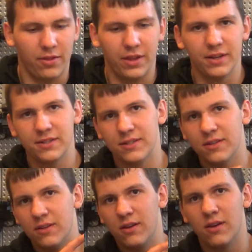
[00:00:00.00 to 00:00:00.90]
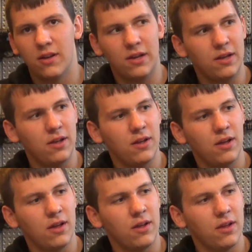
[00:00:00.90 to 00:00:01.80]
this.
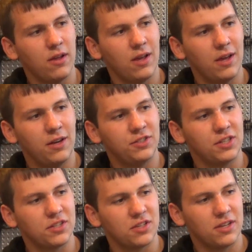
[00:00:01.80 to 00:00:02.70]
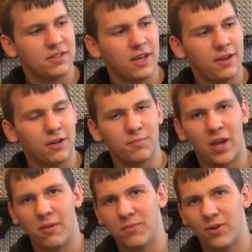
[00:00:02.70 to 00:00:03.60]
It is just a standard
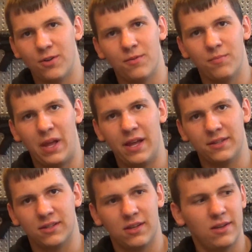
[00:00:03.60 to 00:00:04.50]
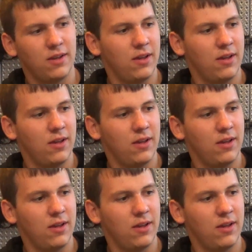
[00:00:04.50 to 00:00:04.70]
paintball mask.